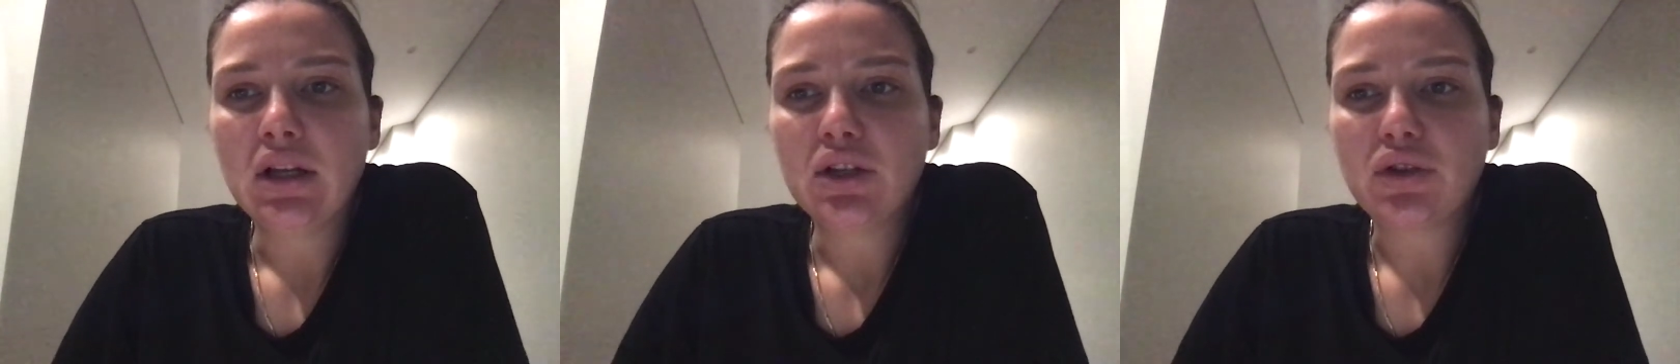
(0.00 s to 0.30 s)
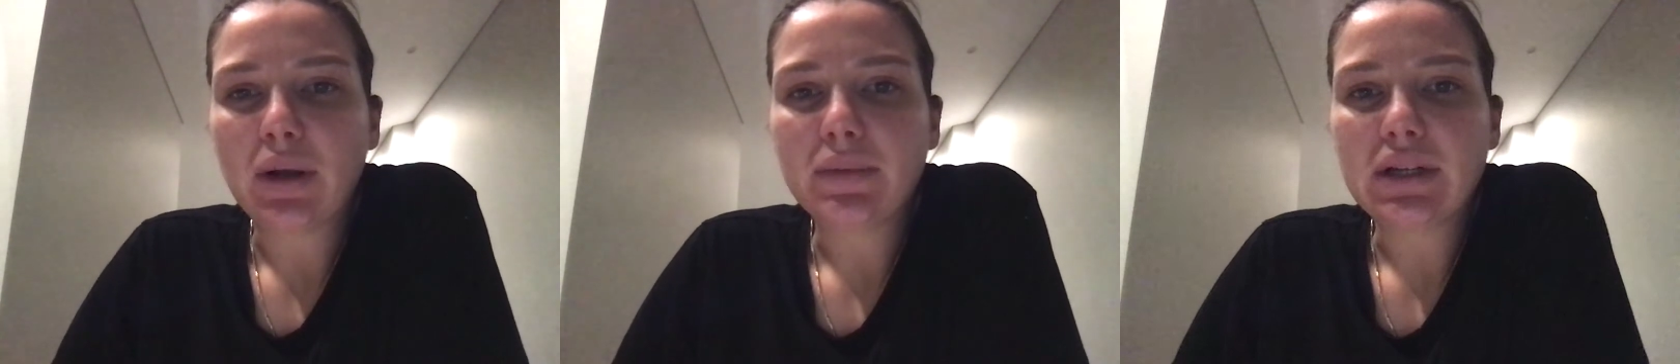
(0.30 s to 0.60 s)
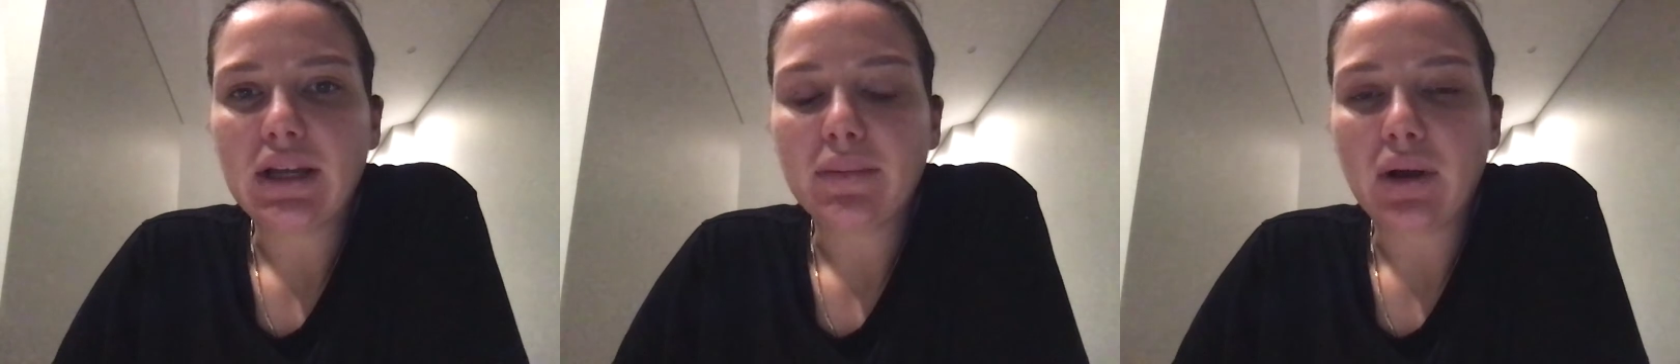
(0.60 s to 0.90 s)
Trapped
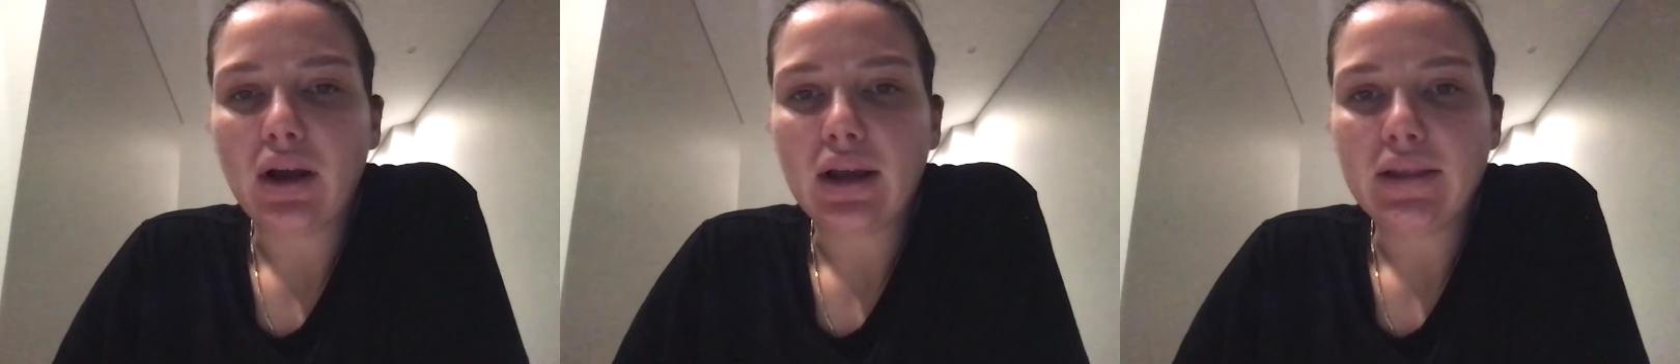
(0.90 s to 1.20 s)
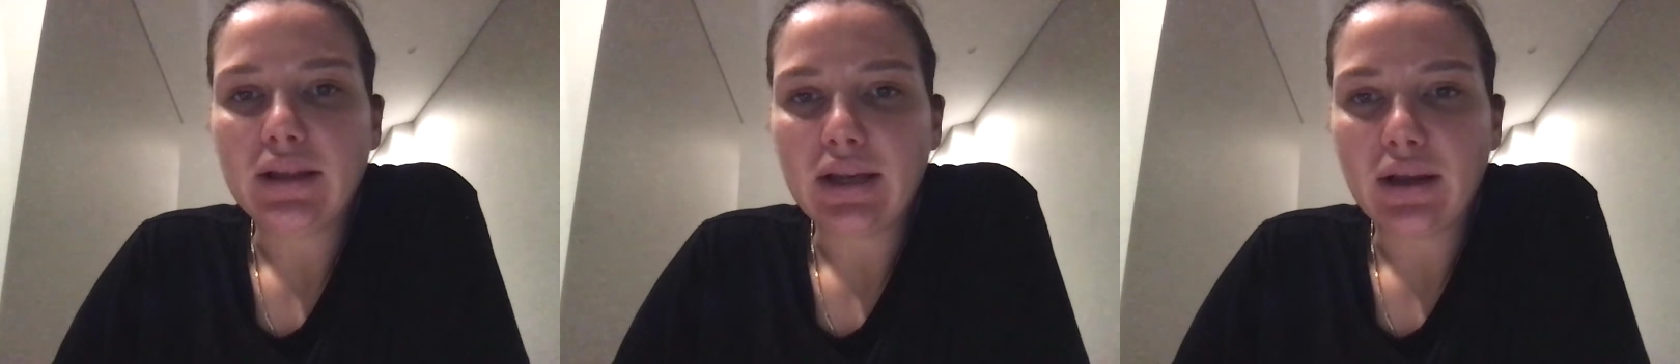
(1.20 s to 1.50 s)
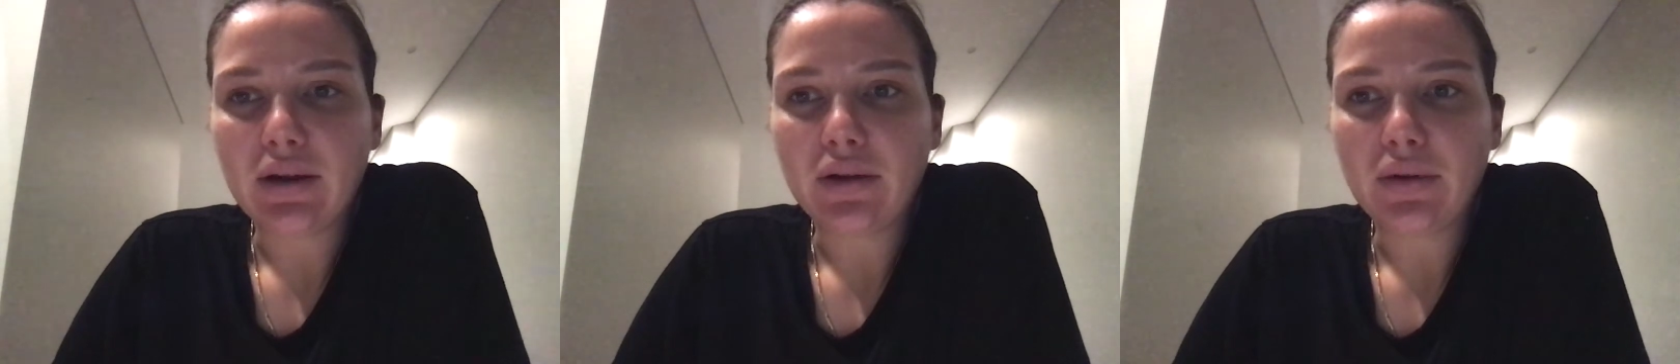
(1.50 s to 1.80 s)
air behind the
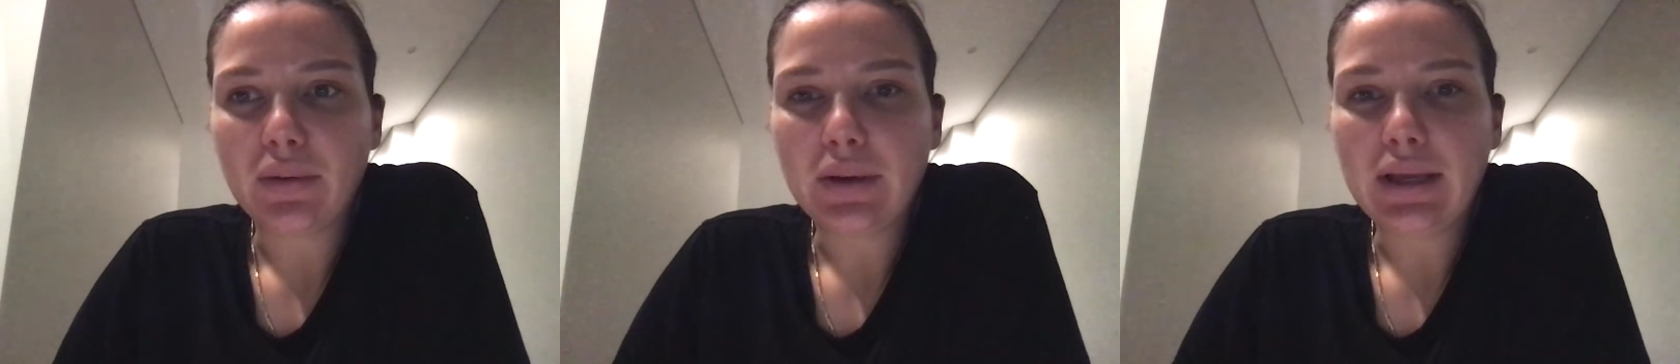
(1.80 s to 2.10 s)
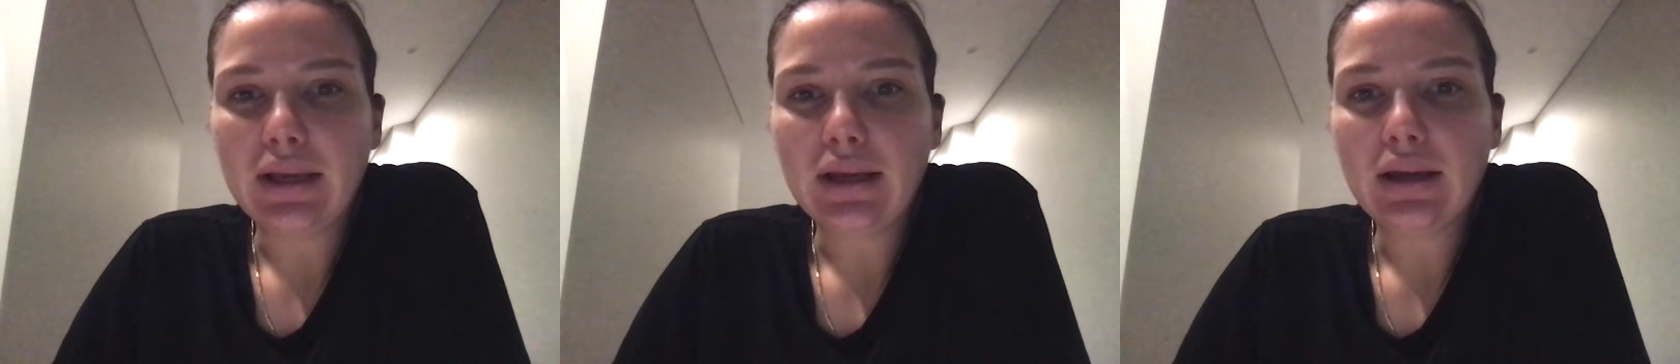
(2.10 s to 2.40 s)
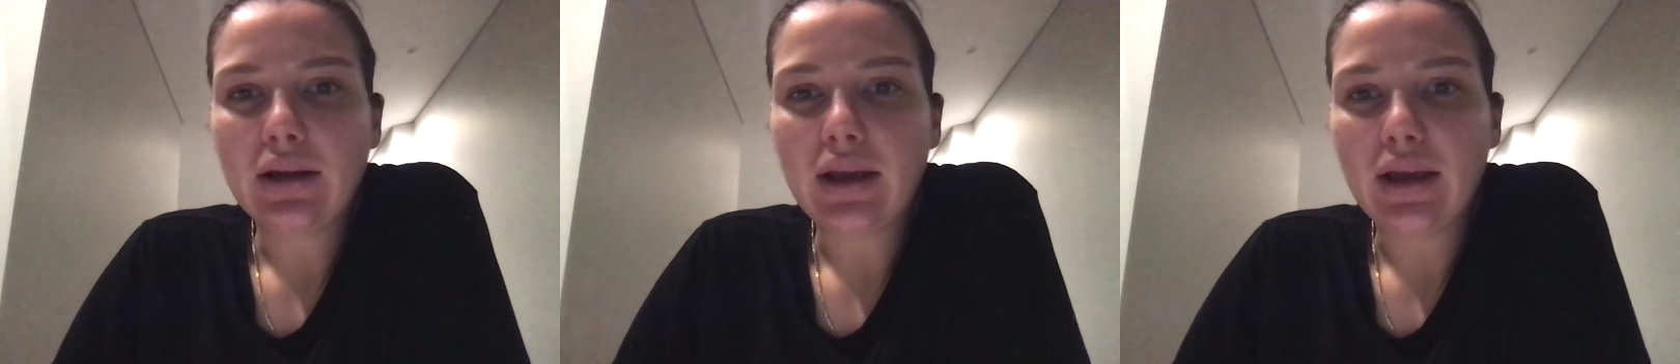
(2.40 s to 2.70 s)
narrowing
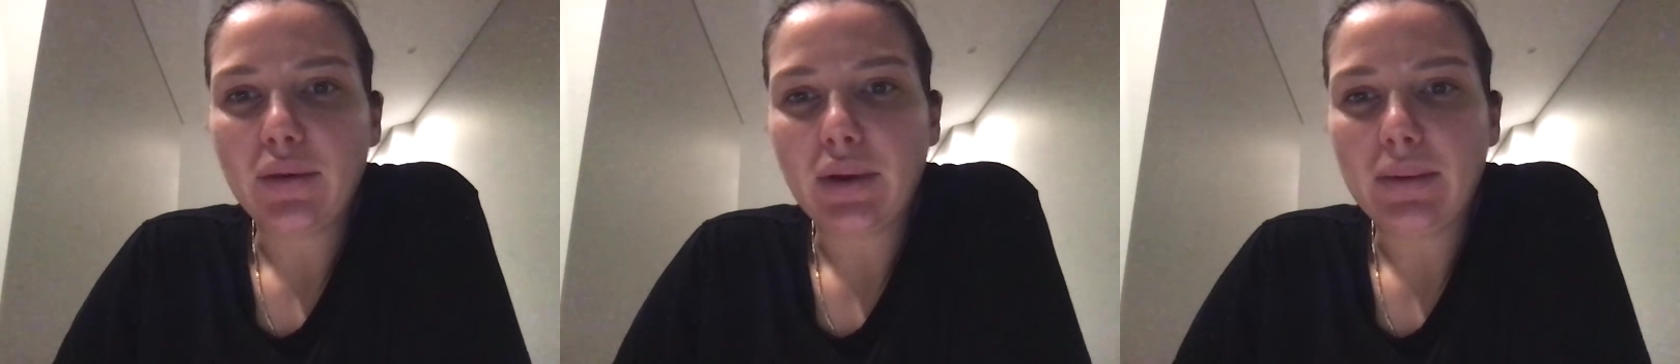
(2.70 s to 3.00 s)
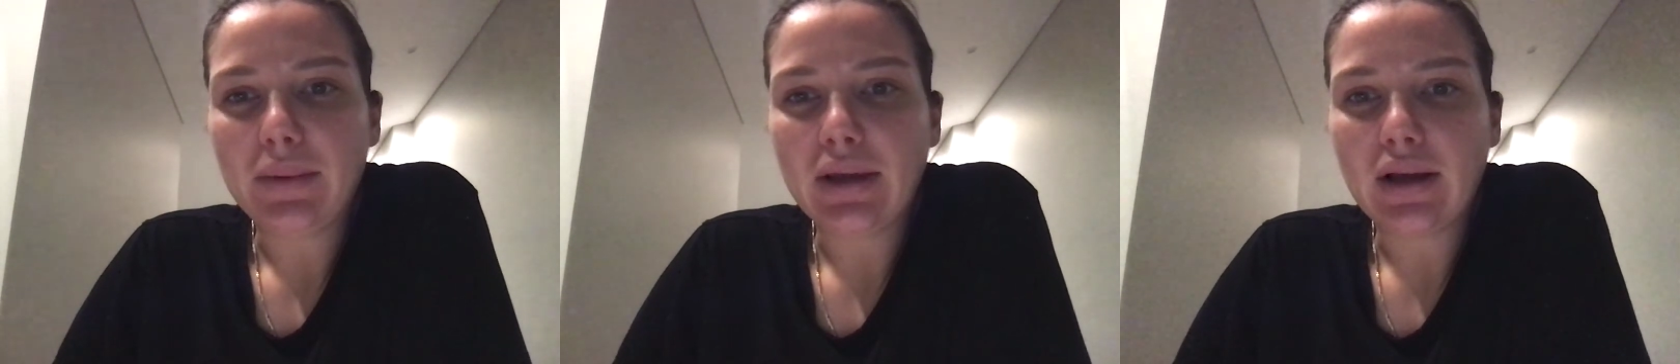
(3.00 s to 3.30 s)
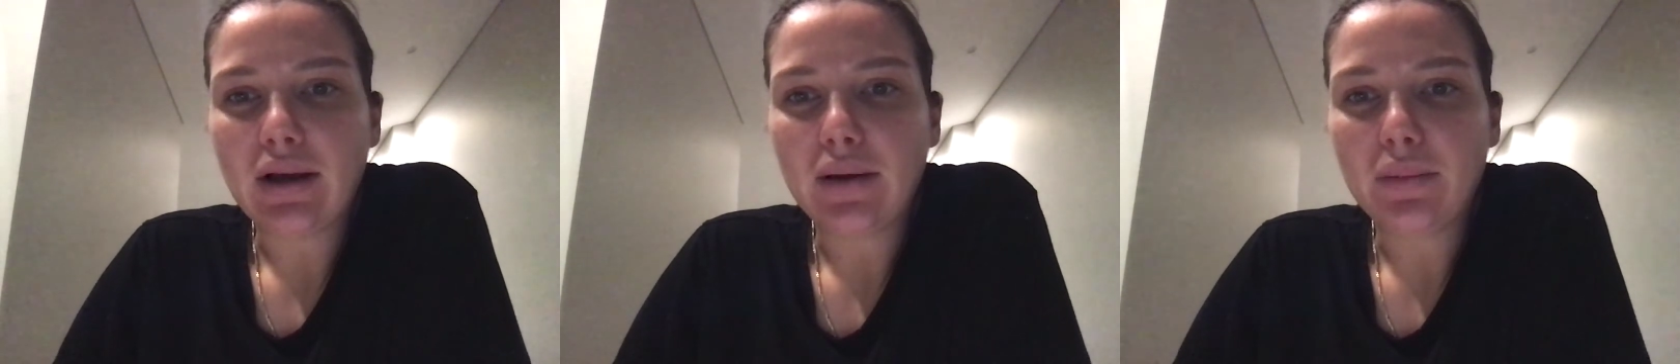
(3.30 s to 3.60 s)
airway
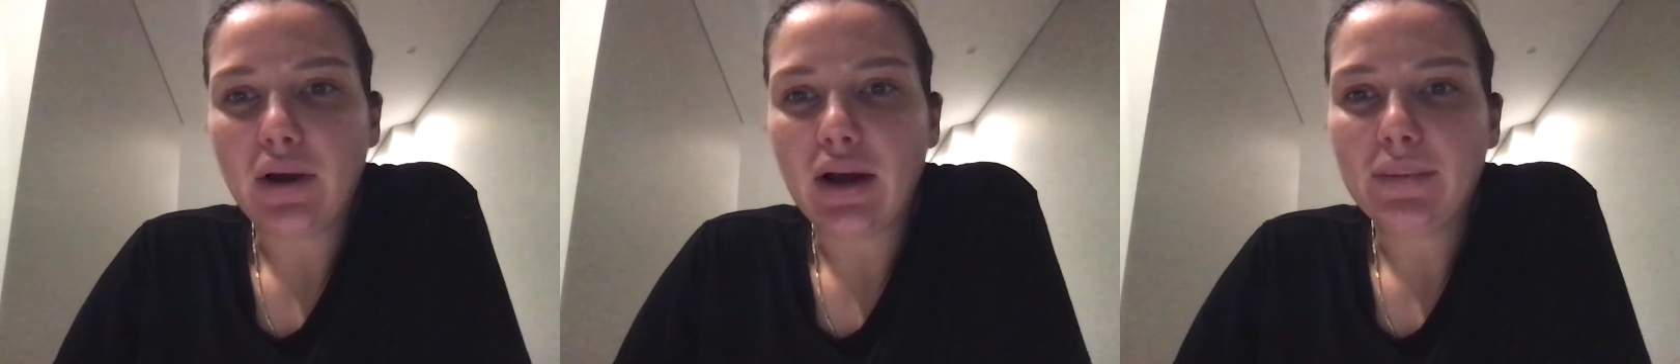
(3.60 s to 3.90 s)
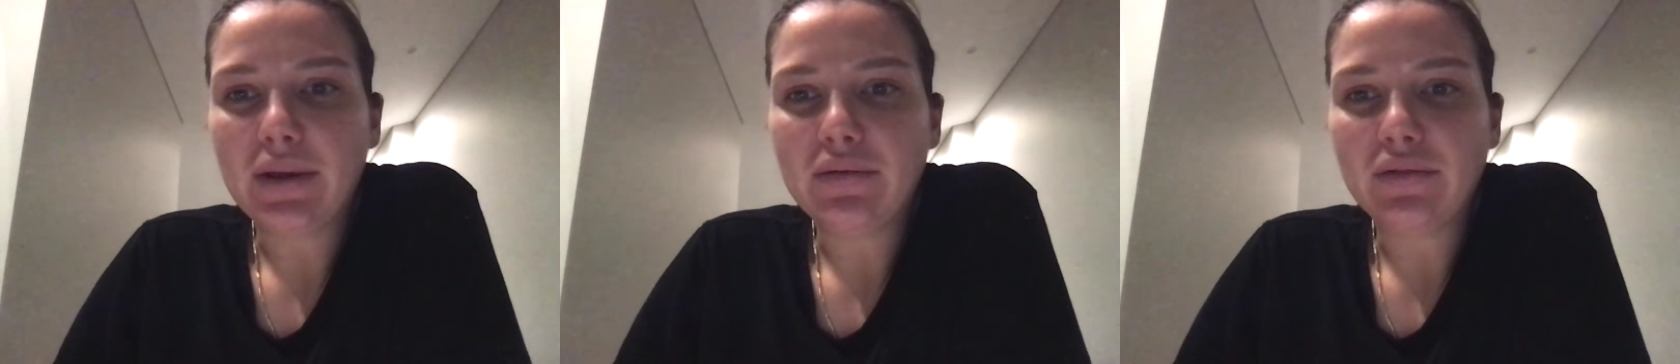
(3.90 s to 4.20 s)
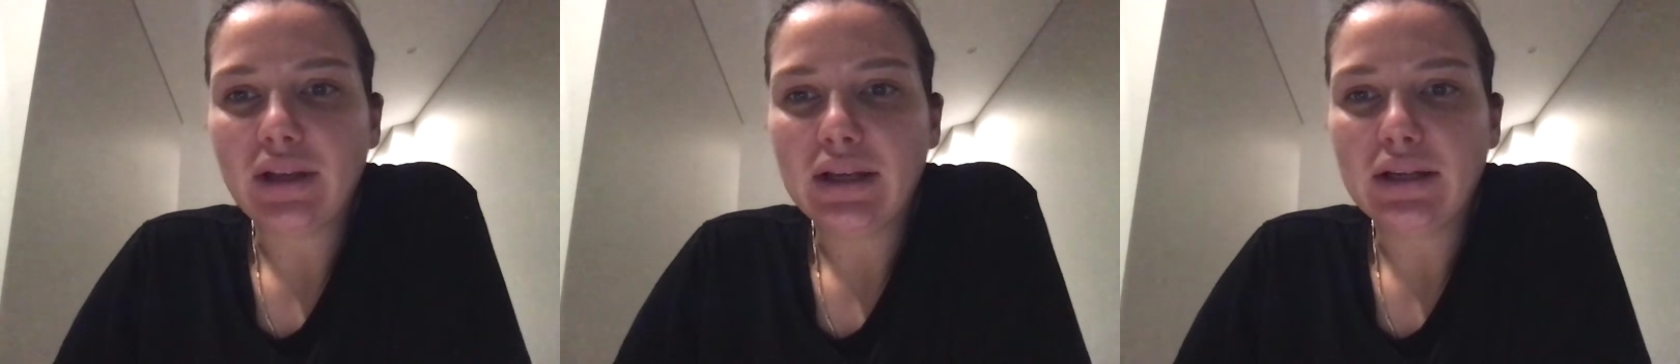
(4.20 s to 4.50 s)
become
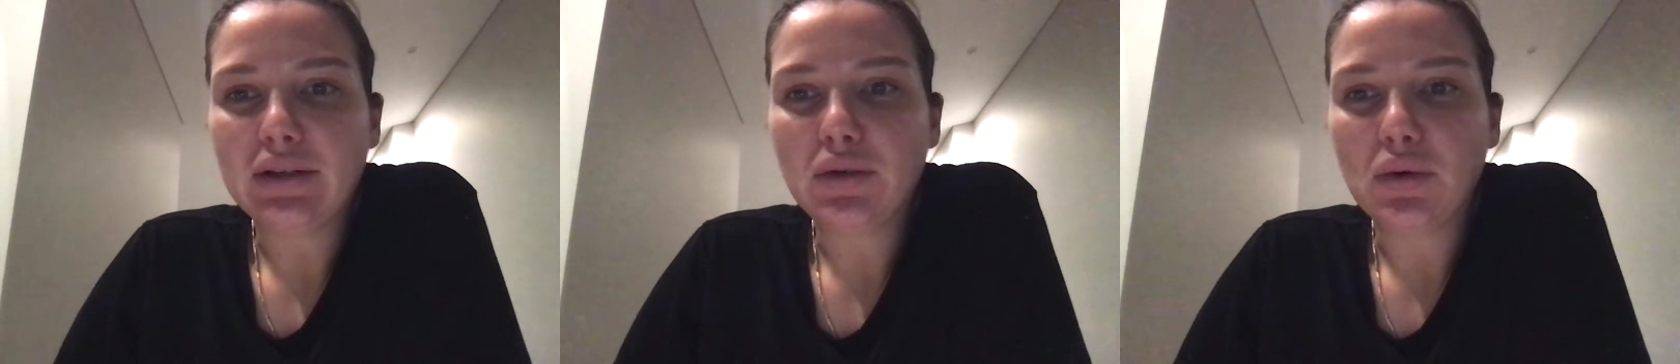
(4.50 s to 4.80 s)
hyperinflated,